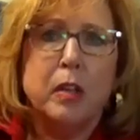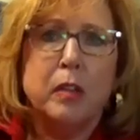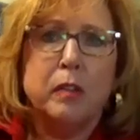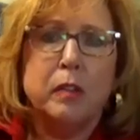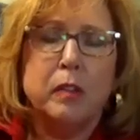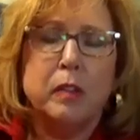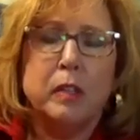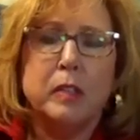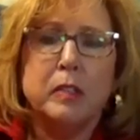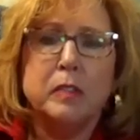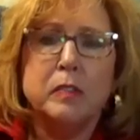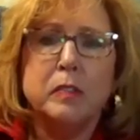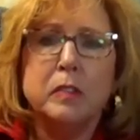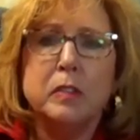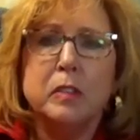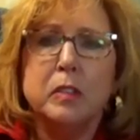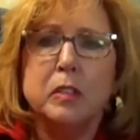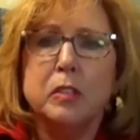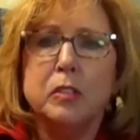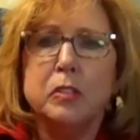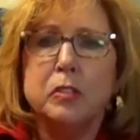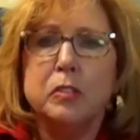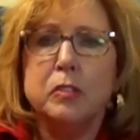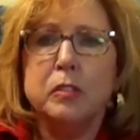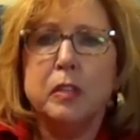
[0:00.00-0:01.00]
These
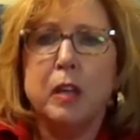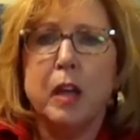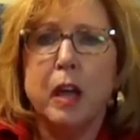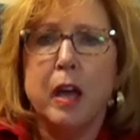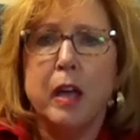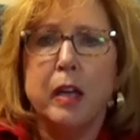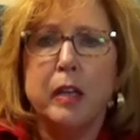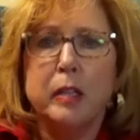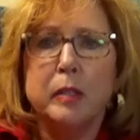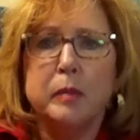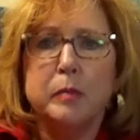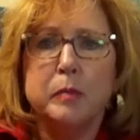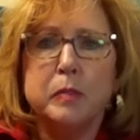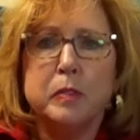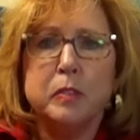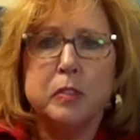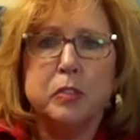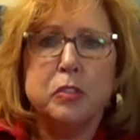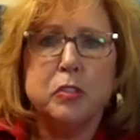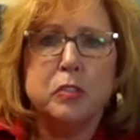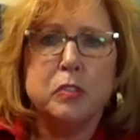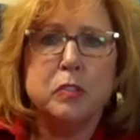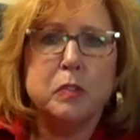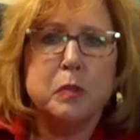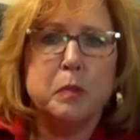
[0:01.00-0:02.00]
include items
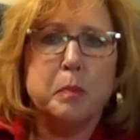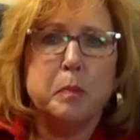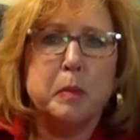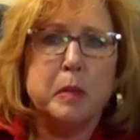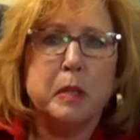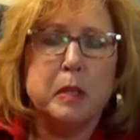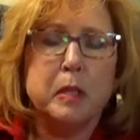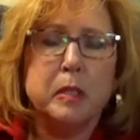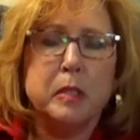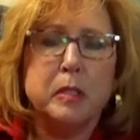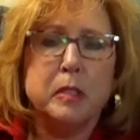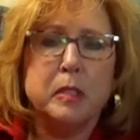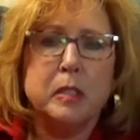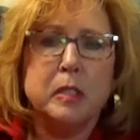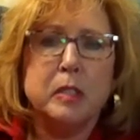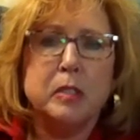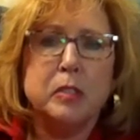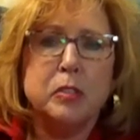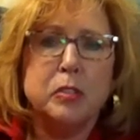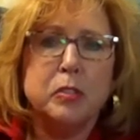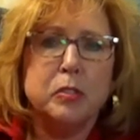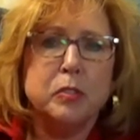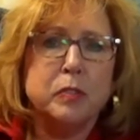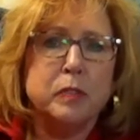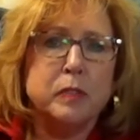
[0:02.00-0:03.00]
such as ability
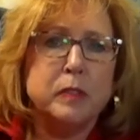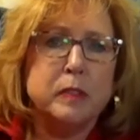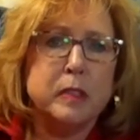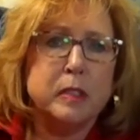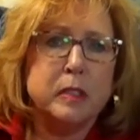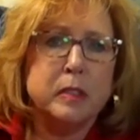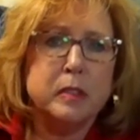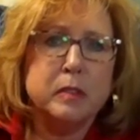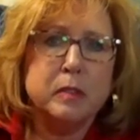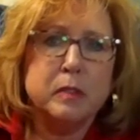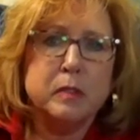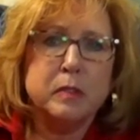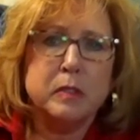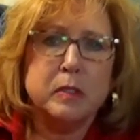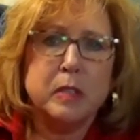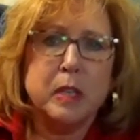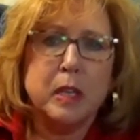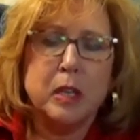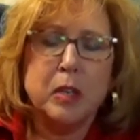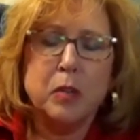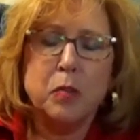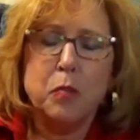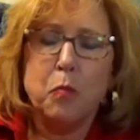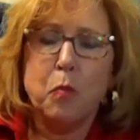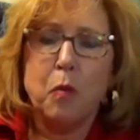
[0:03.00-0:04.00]
to sit,
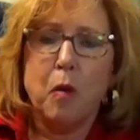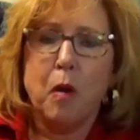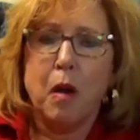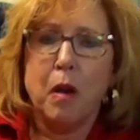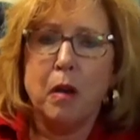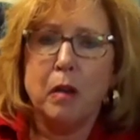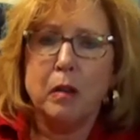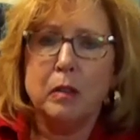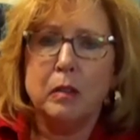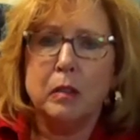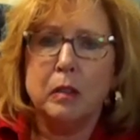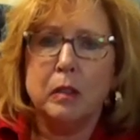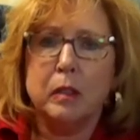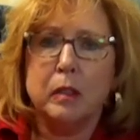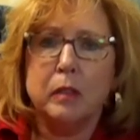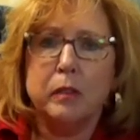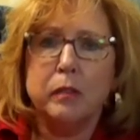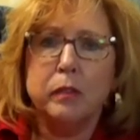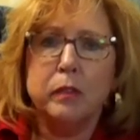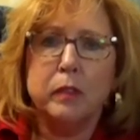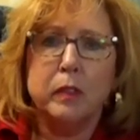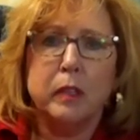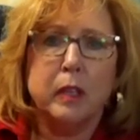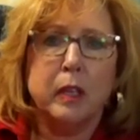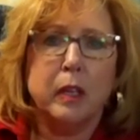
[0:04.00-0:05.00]
stand, walk, lift,
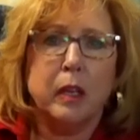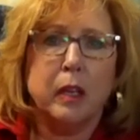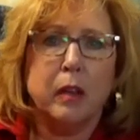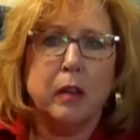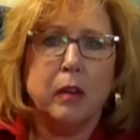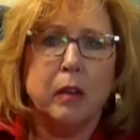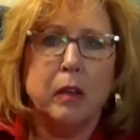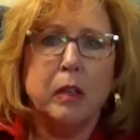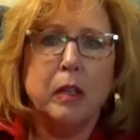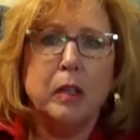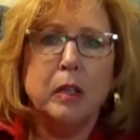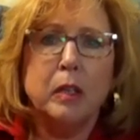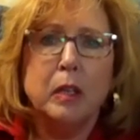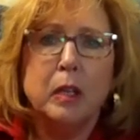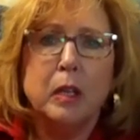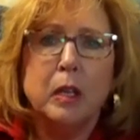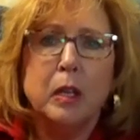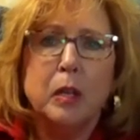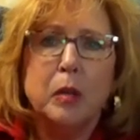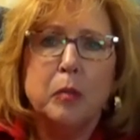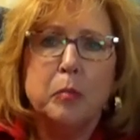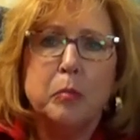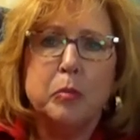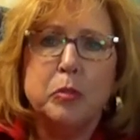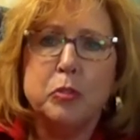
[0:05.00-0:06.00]
carry,
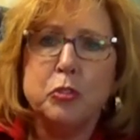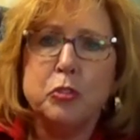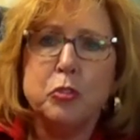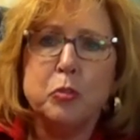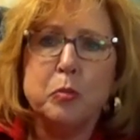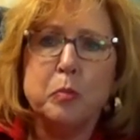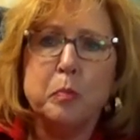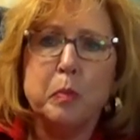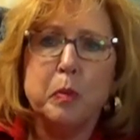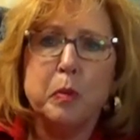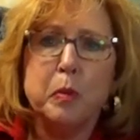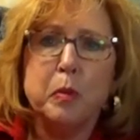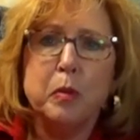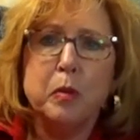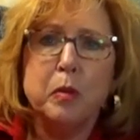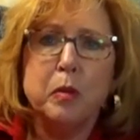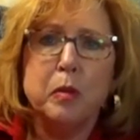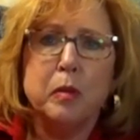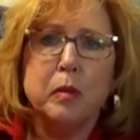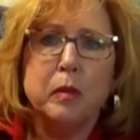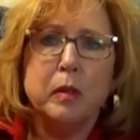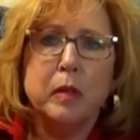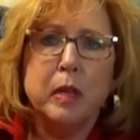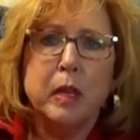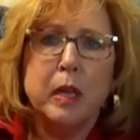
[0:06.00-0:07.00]
push or
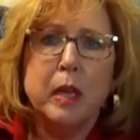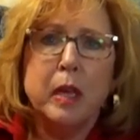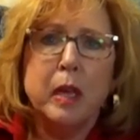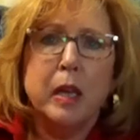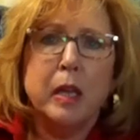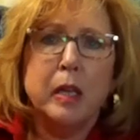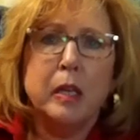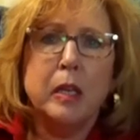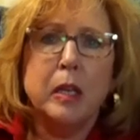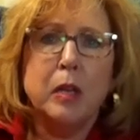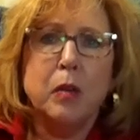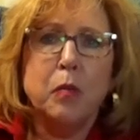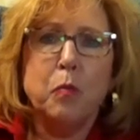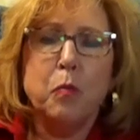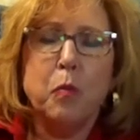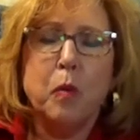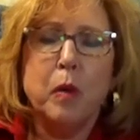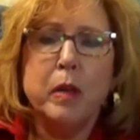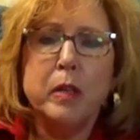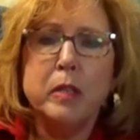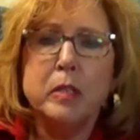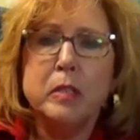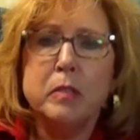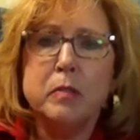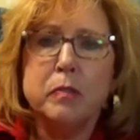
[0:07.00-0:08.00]
pull, and at
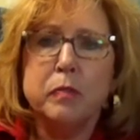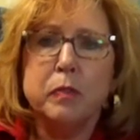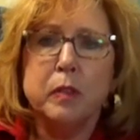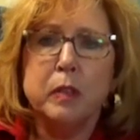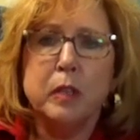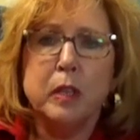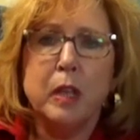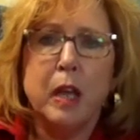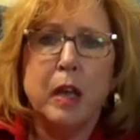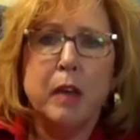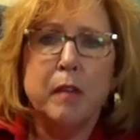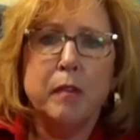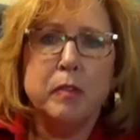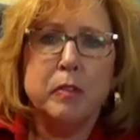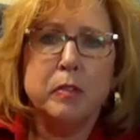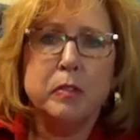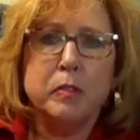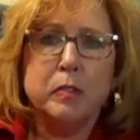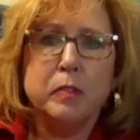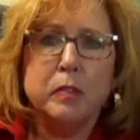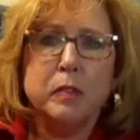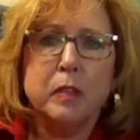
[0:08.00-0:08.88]
what different levels.